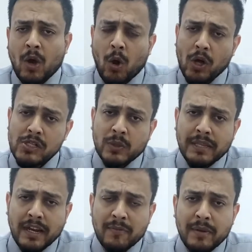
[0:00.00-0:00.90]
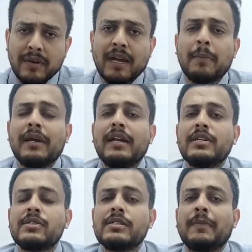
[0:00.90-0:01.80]
Also, there have been
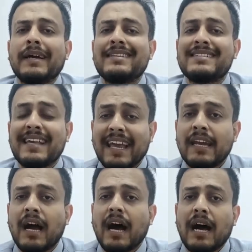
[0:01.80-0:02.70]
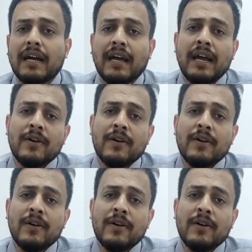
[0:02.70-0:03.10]
recommendations by the second arc,